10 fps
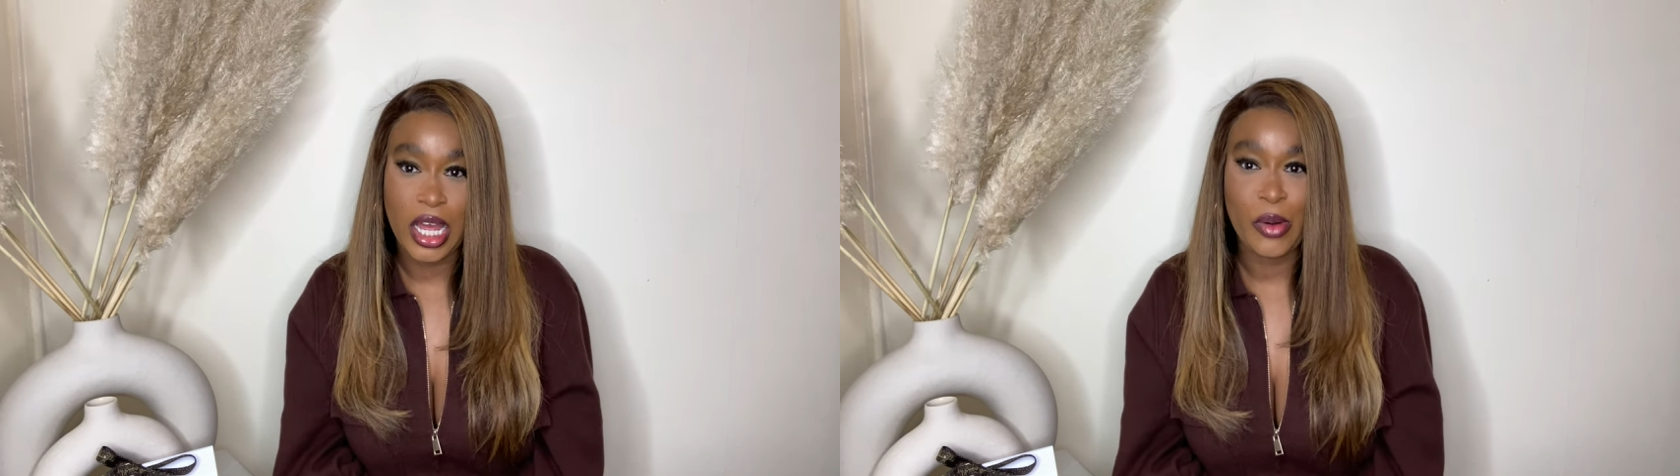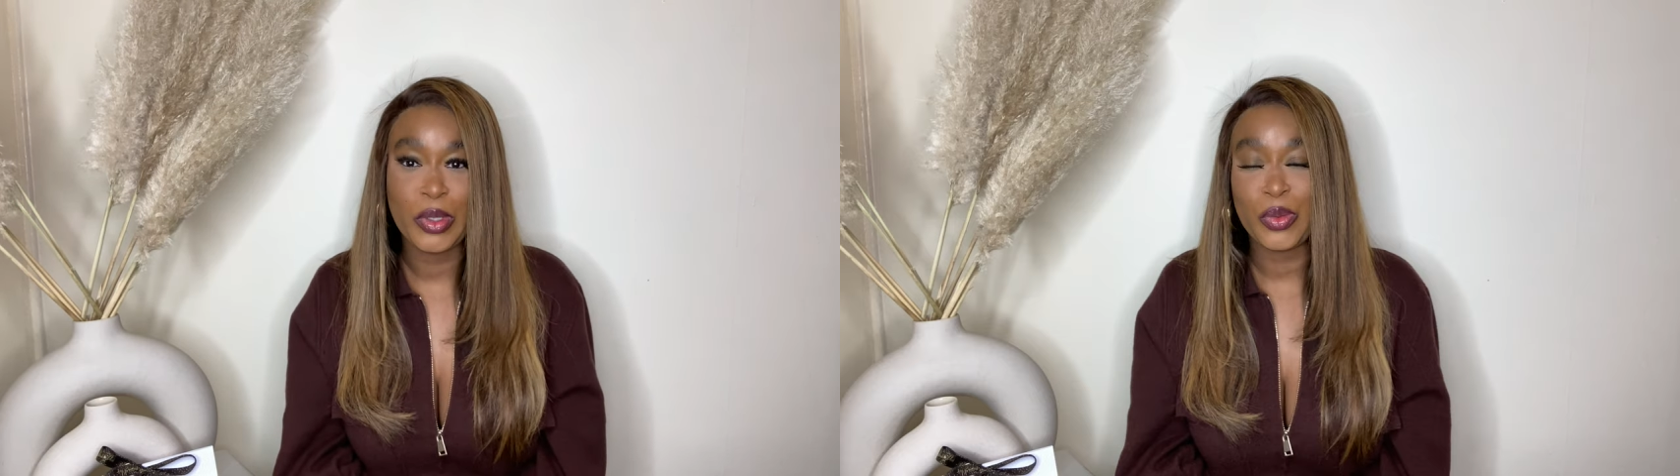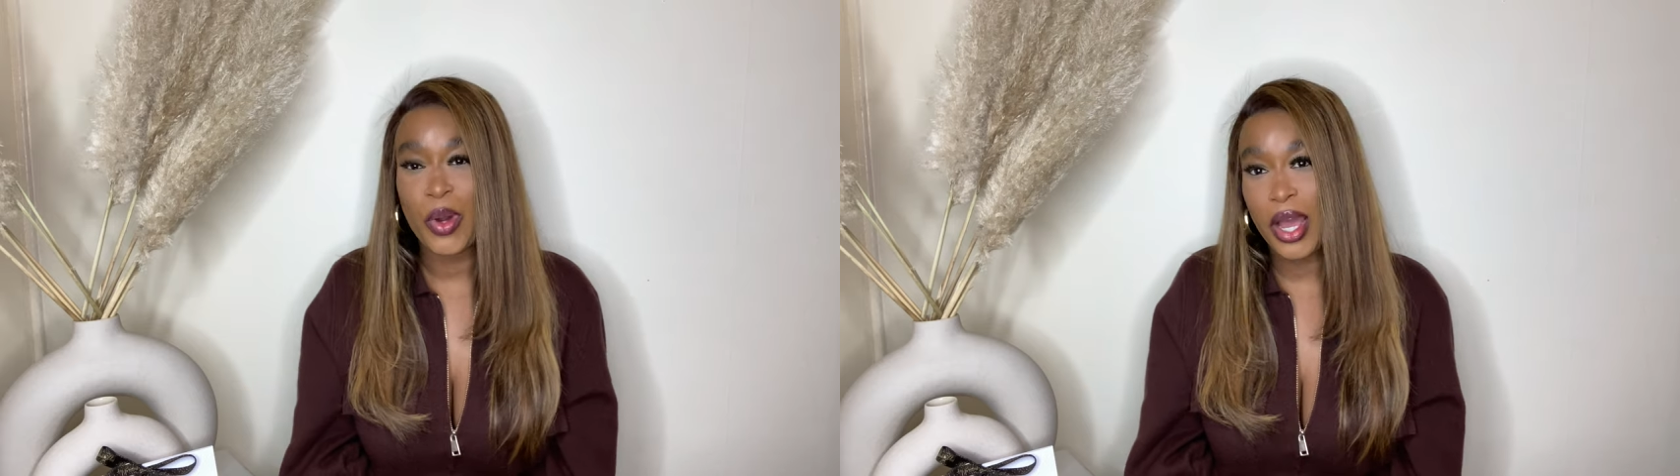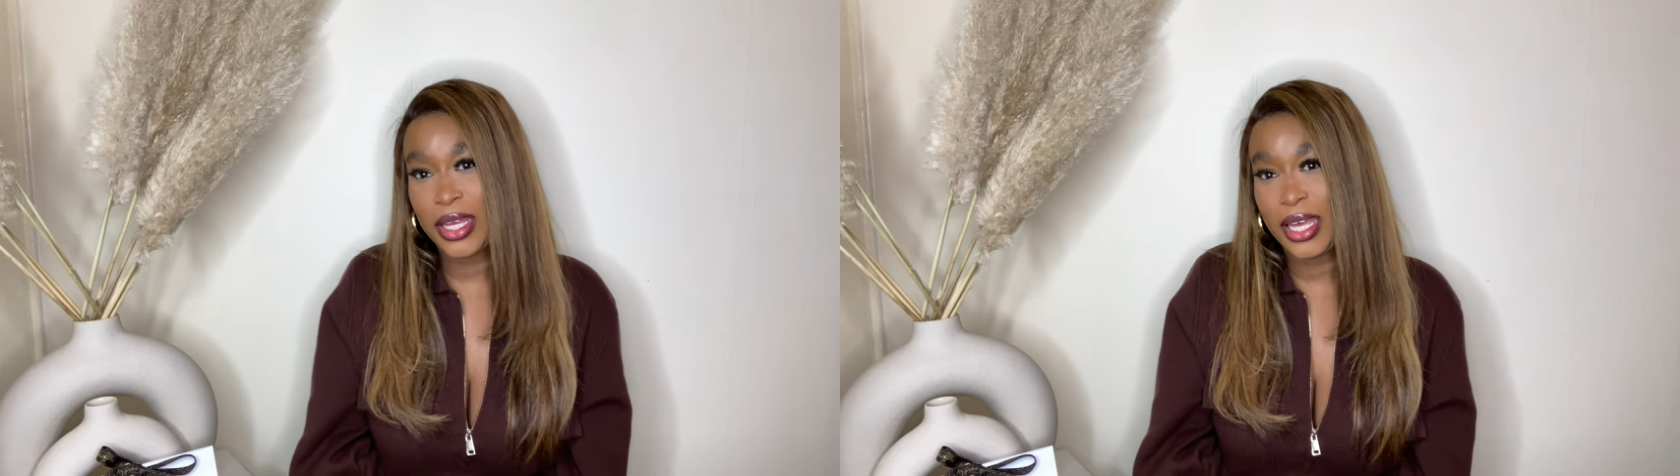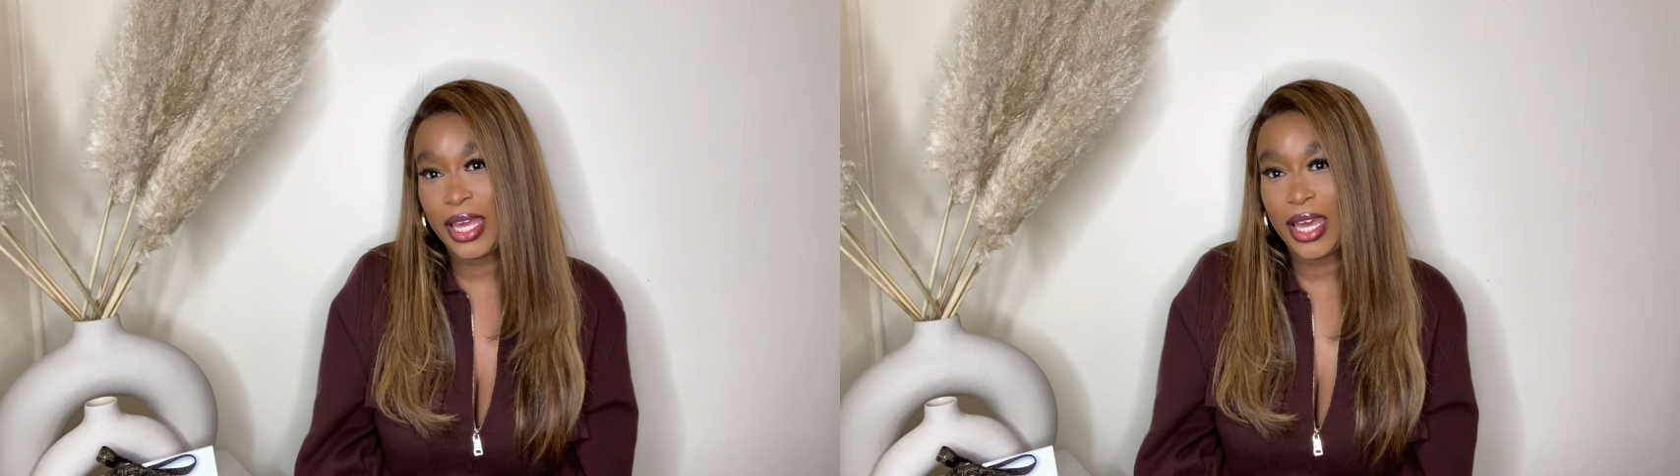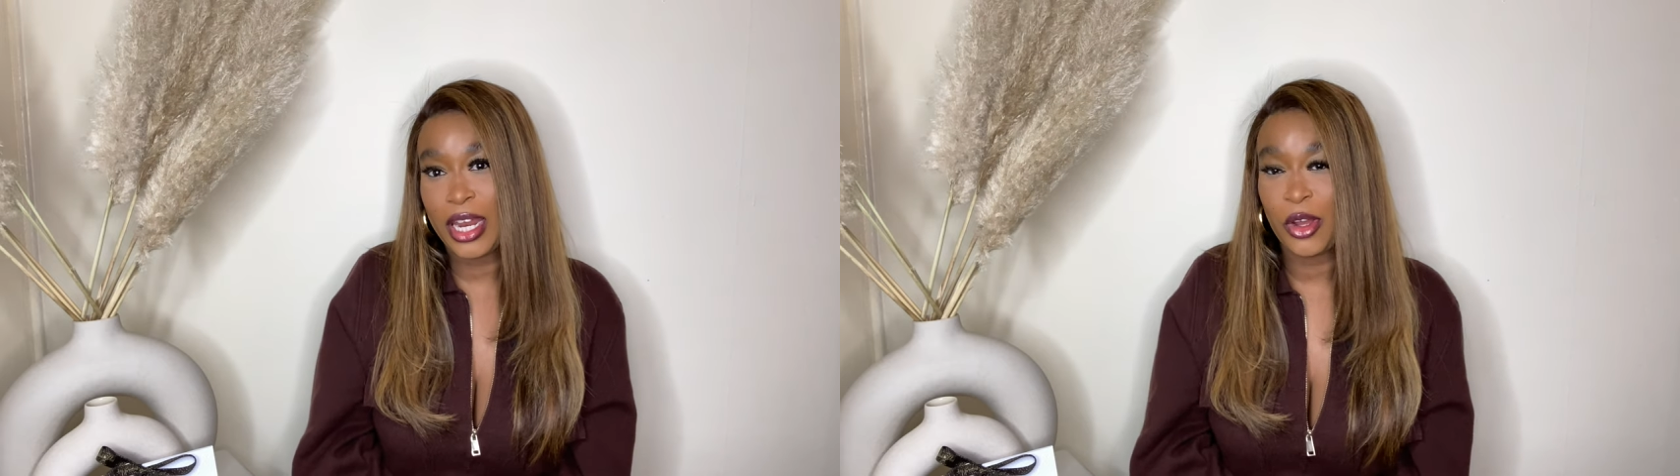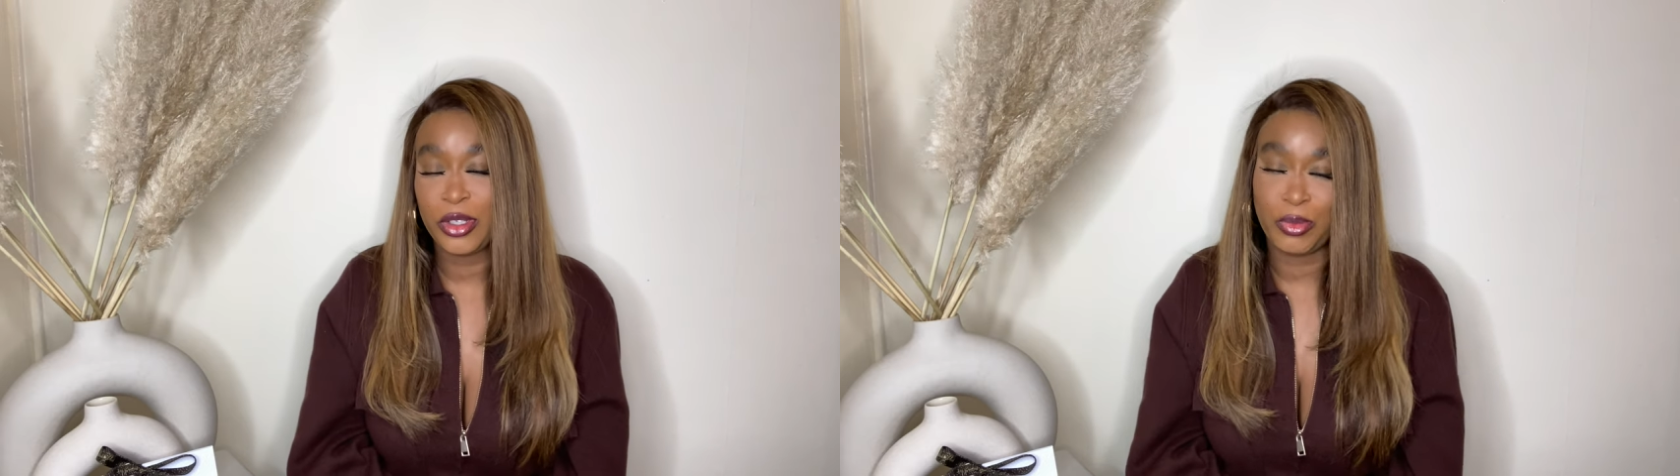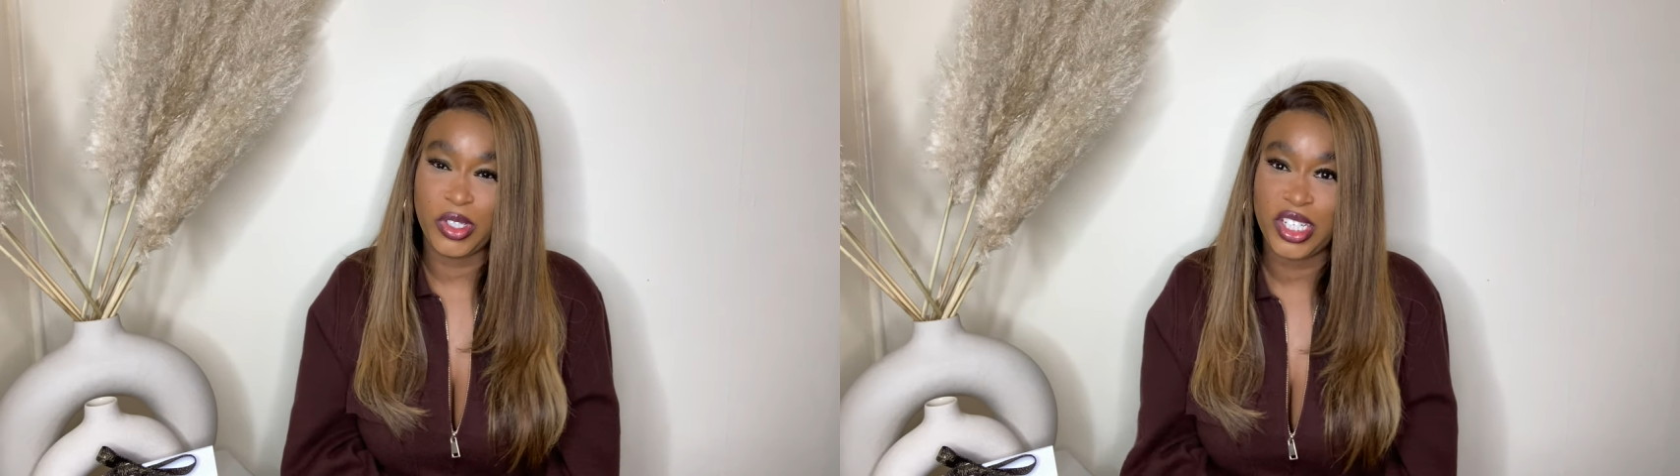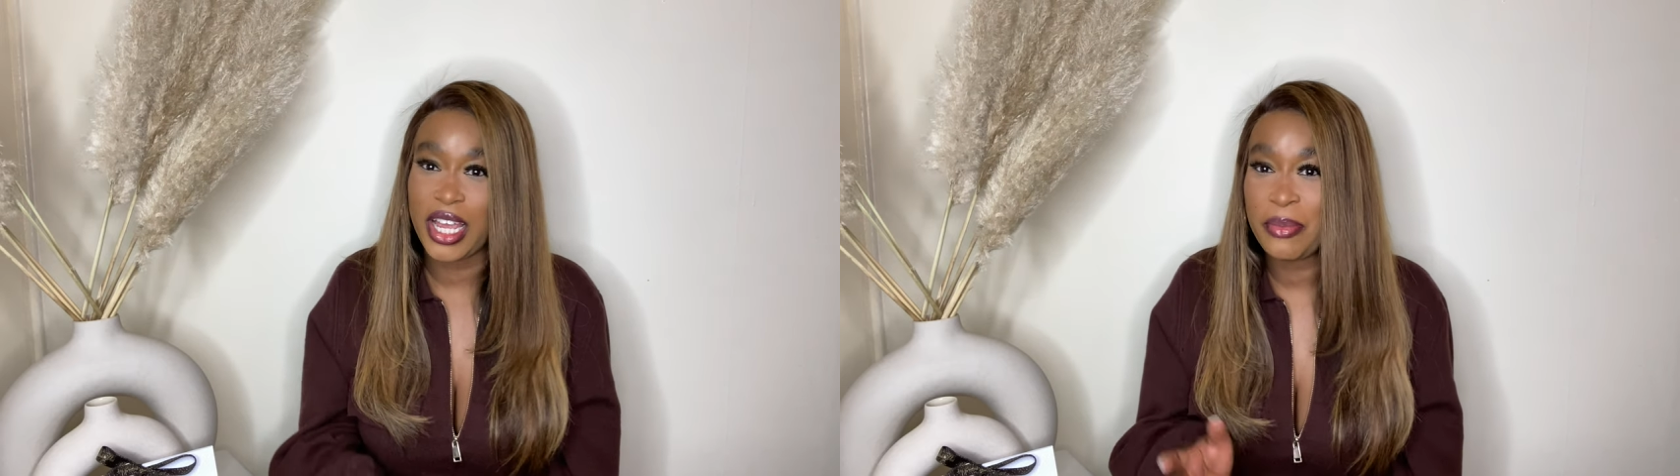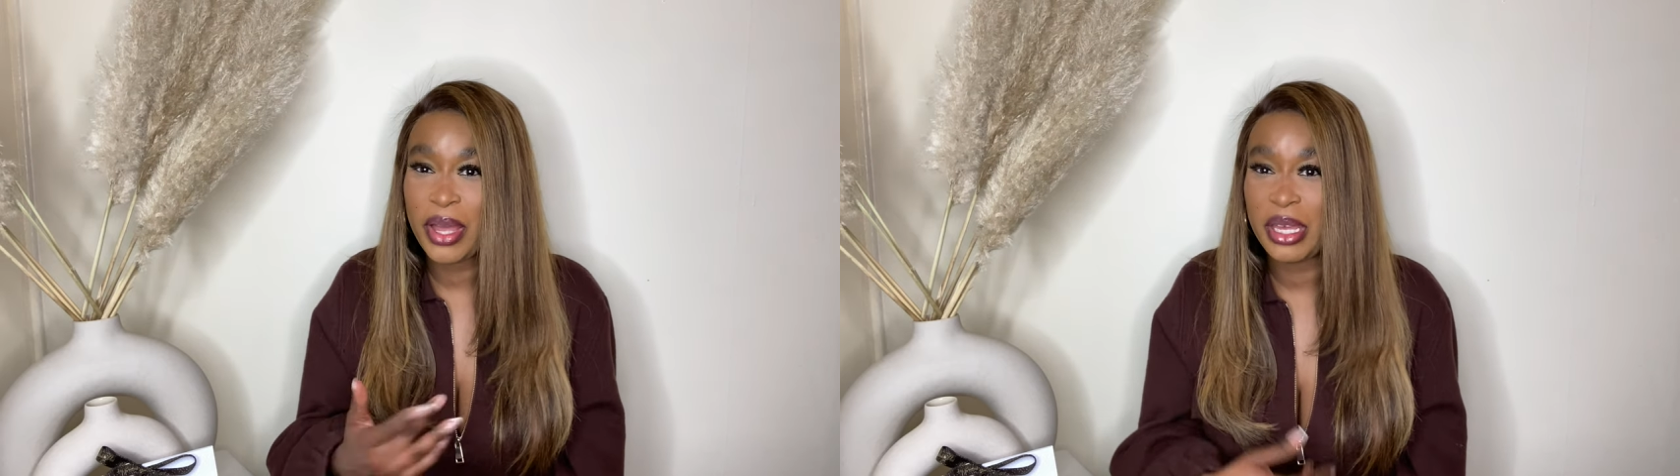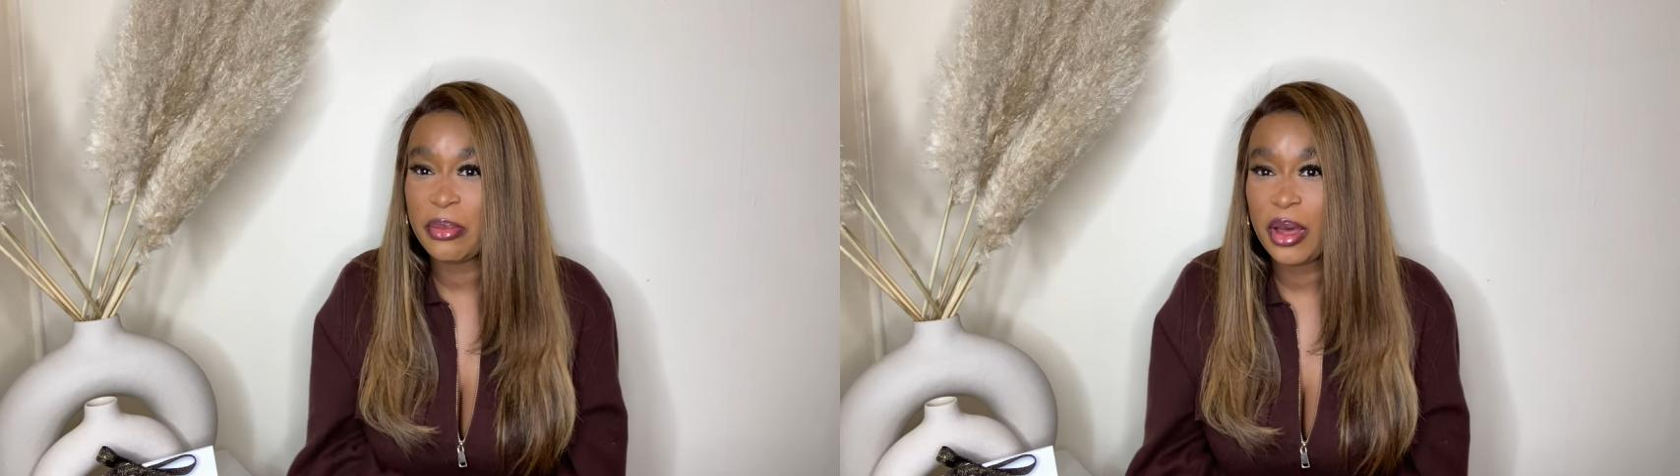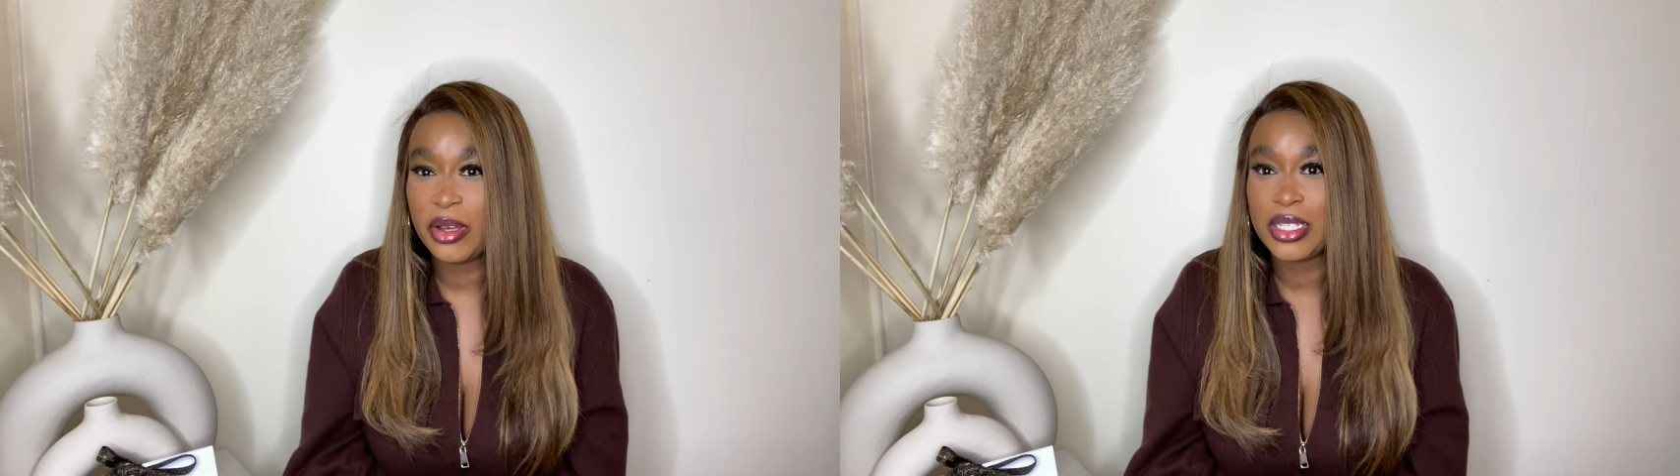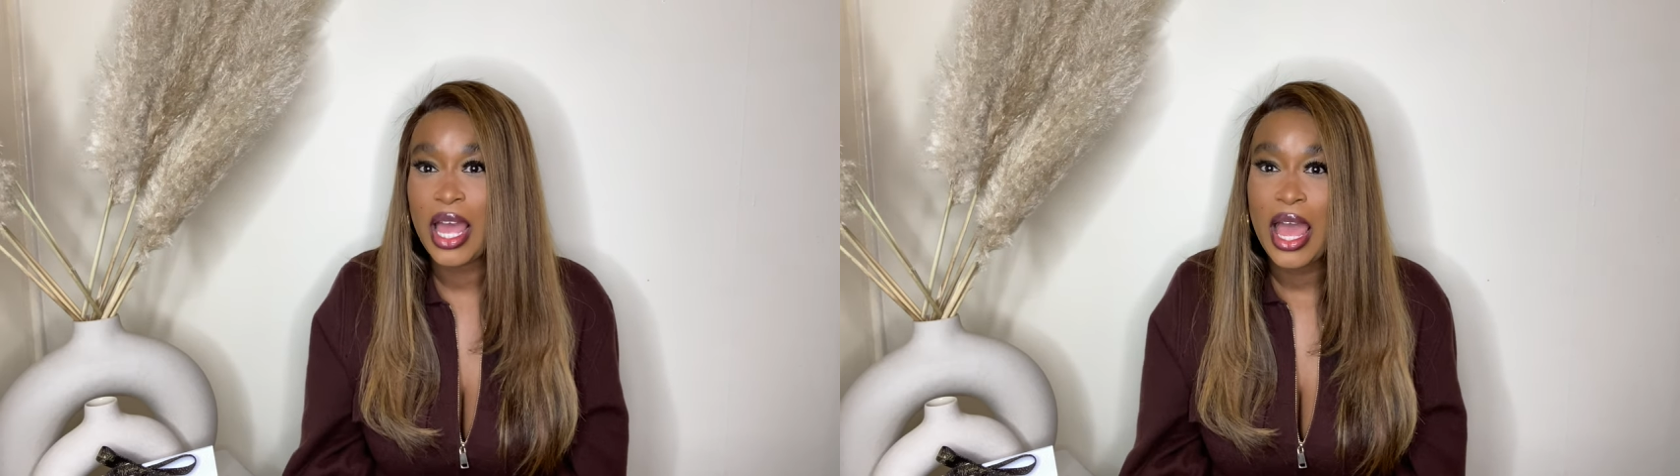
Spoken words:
I was working and I was checking my emails